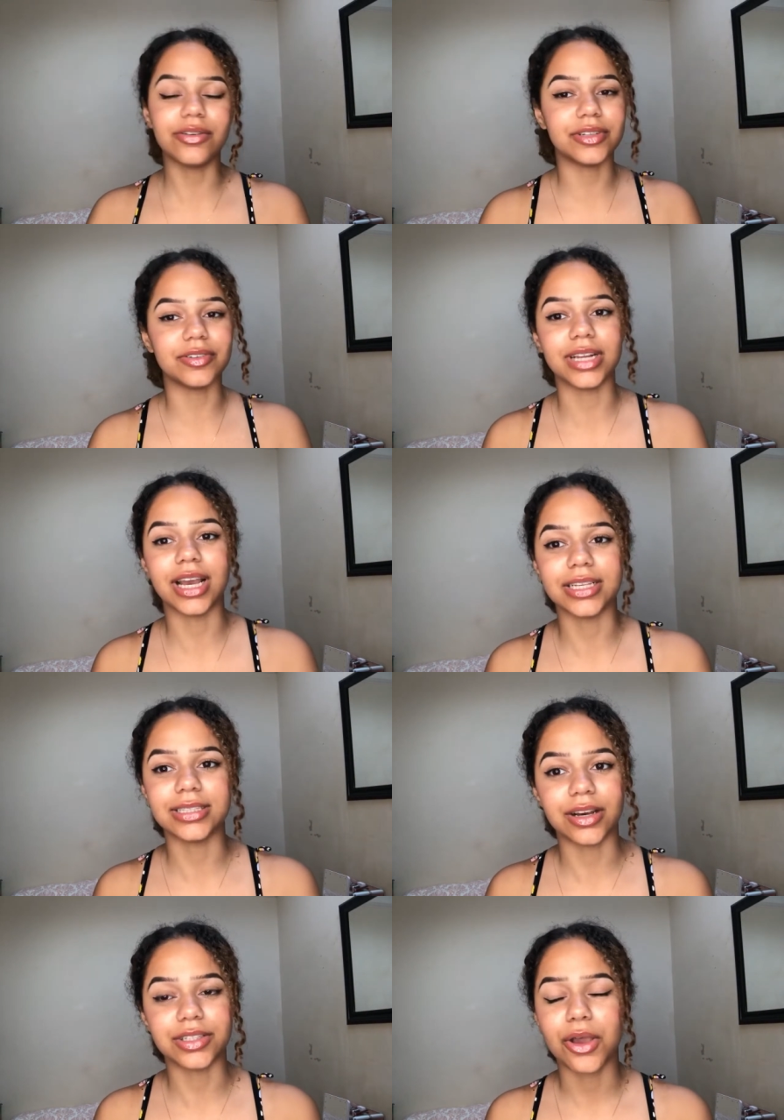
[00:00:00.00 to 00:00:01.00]
of different
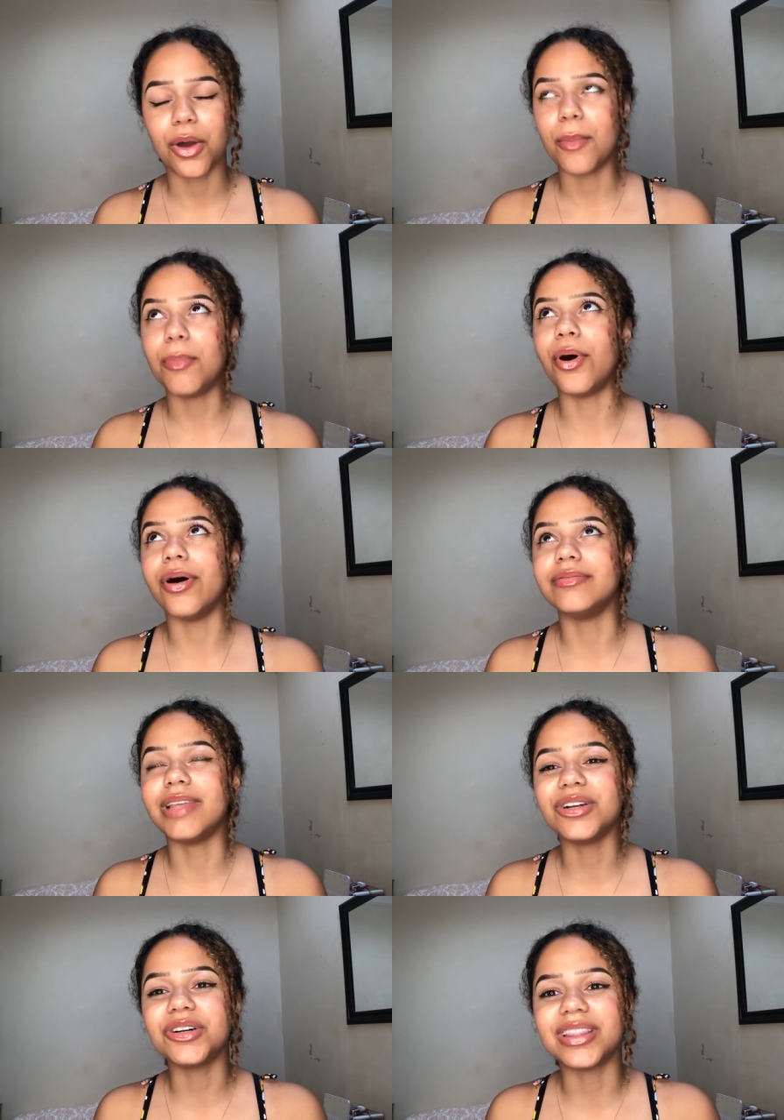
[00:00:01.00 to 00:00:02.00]
hairstyles, but
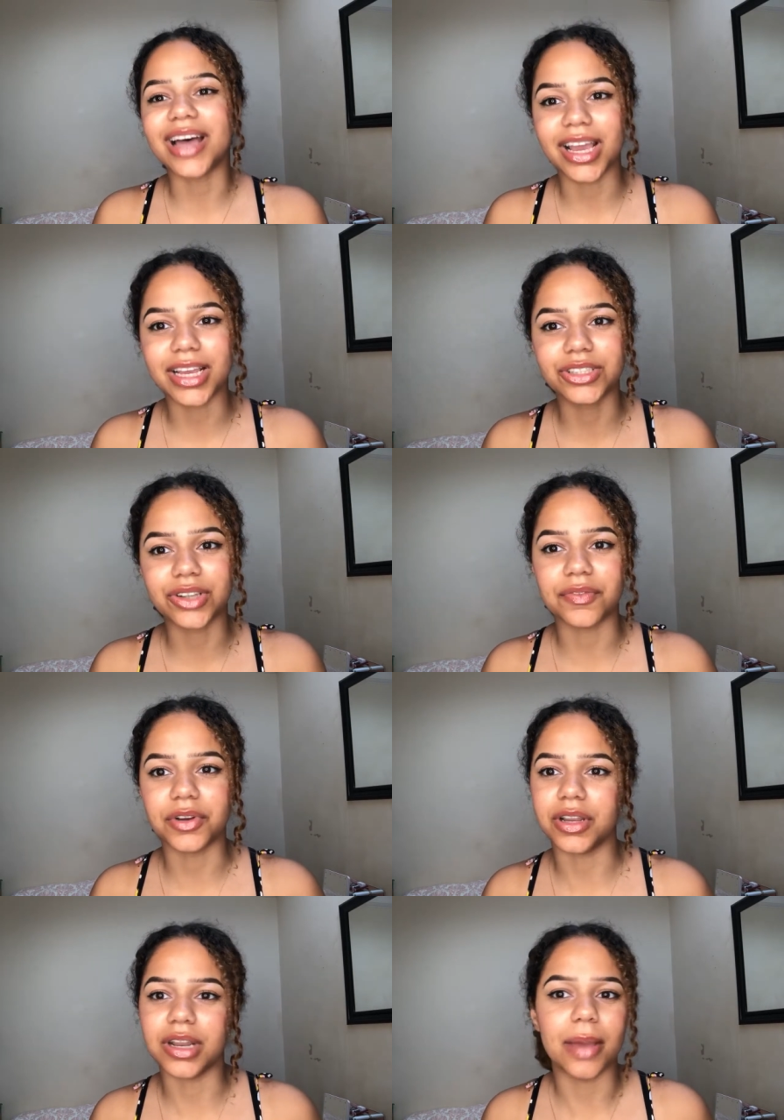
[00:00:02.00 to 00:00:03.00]
they're not that
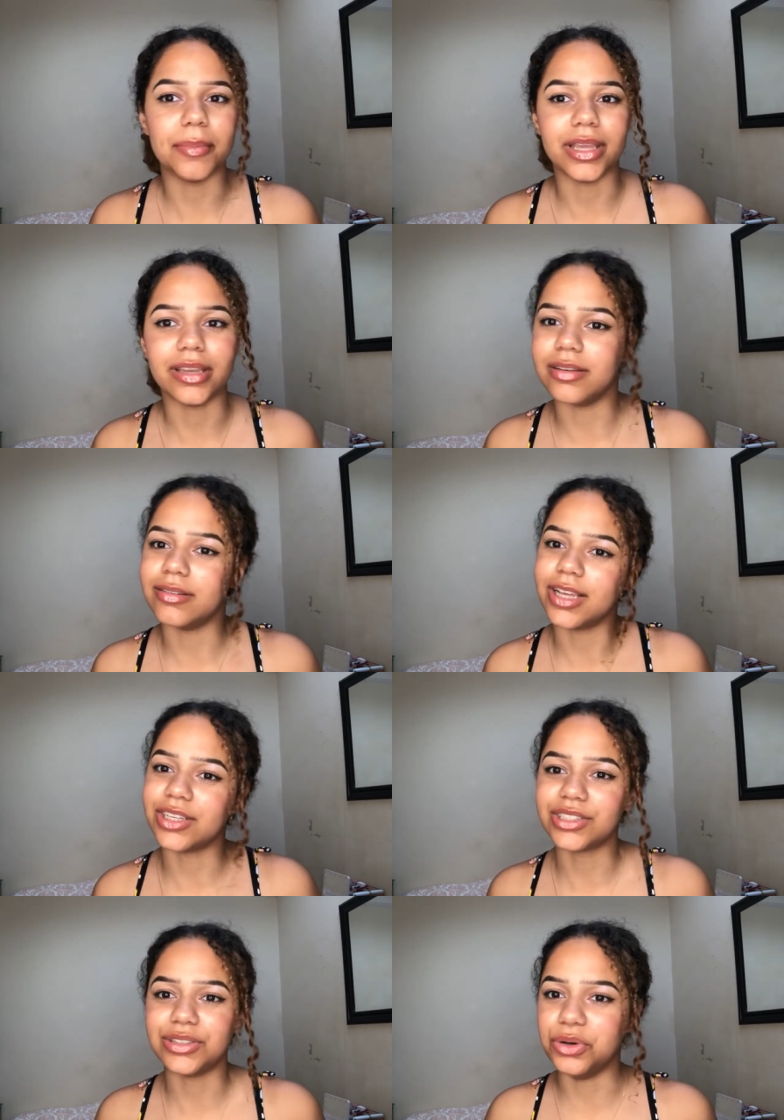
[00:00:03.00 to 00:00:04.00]
extravagant. I mean, they're
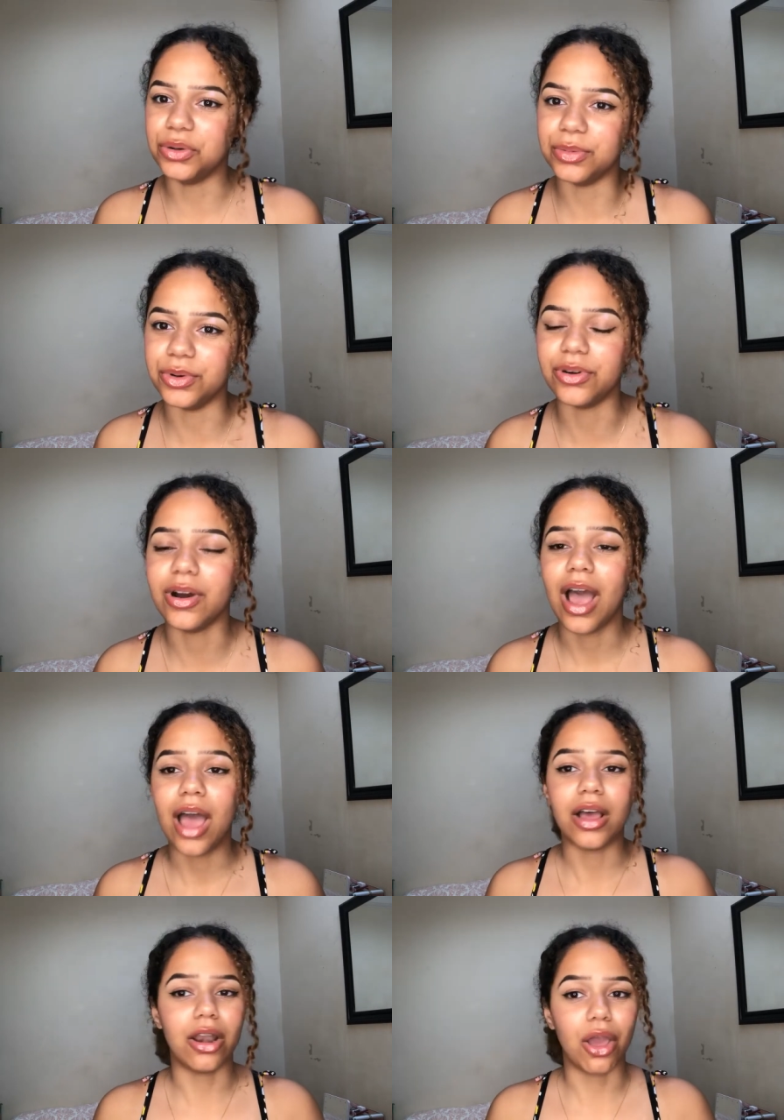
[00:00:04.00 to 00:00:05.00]
just normal,
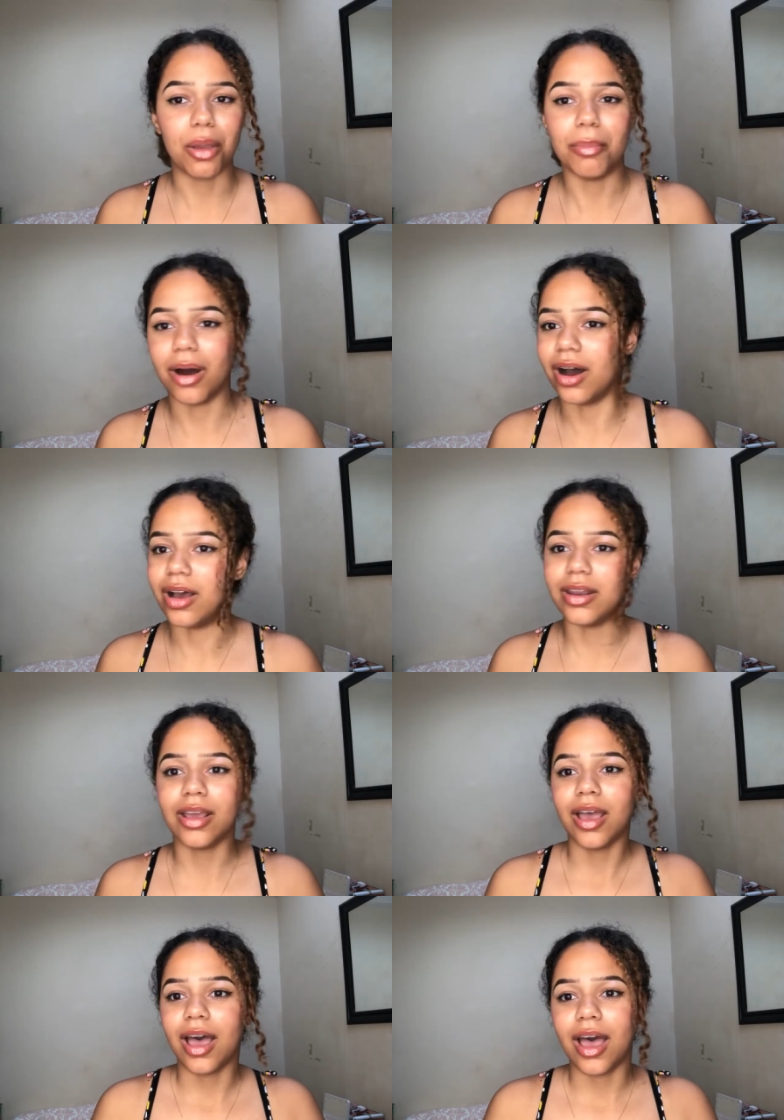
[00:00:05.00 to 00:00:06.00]
low bun,
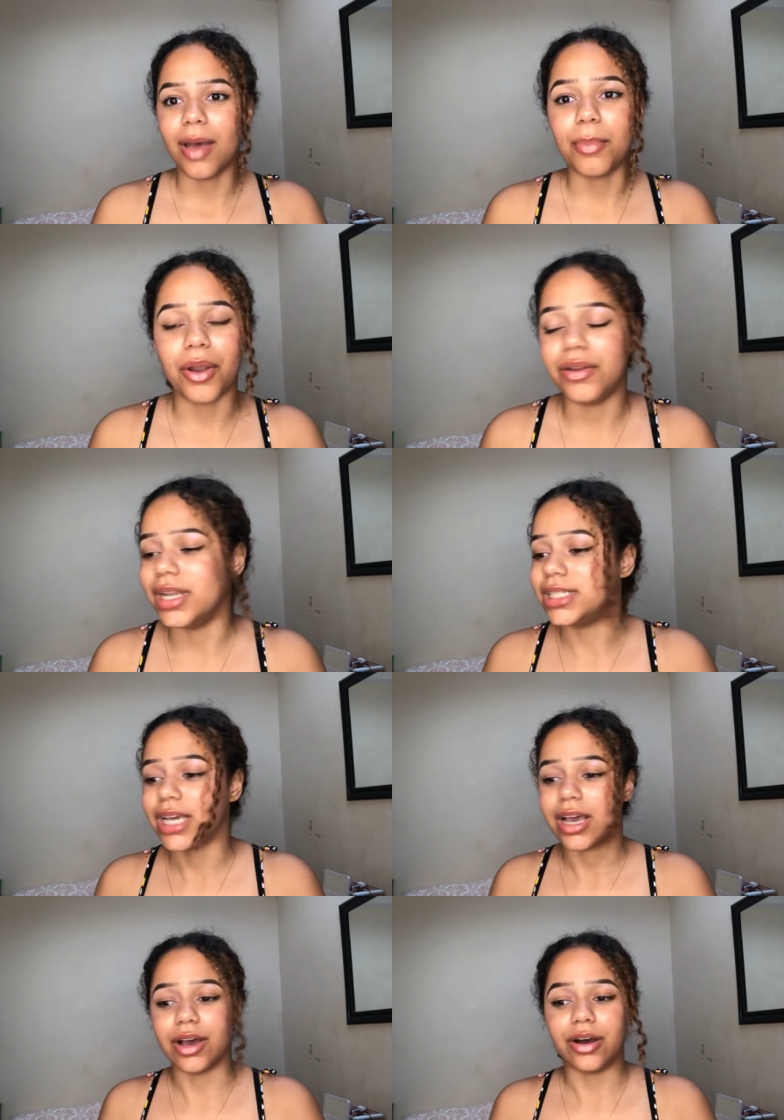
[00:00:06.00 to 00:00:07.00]

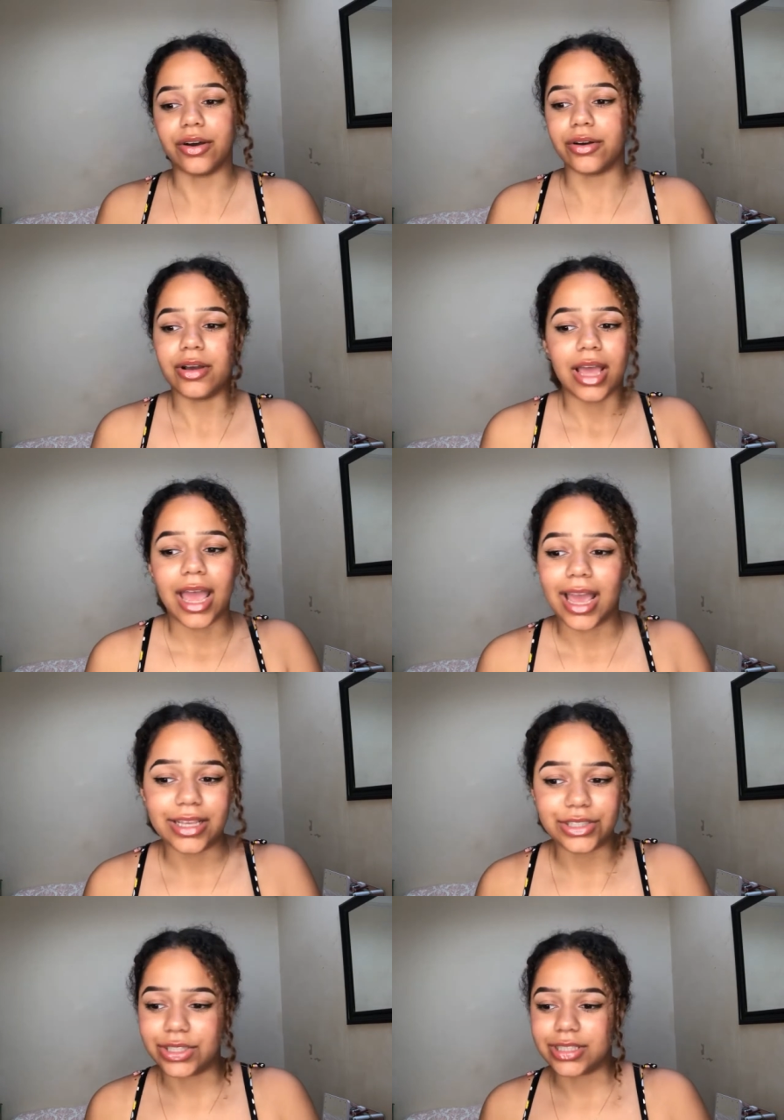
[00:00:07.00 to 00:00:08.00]
ponytail,
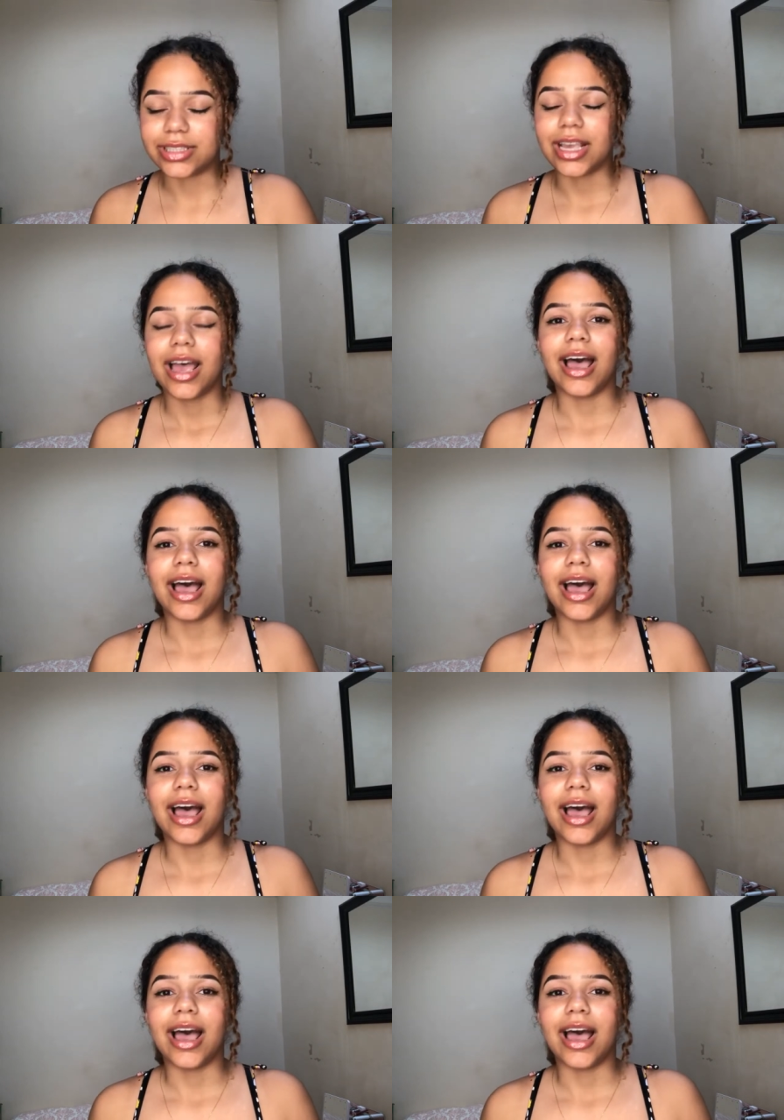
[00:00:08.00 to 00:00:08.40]
edges.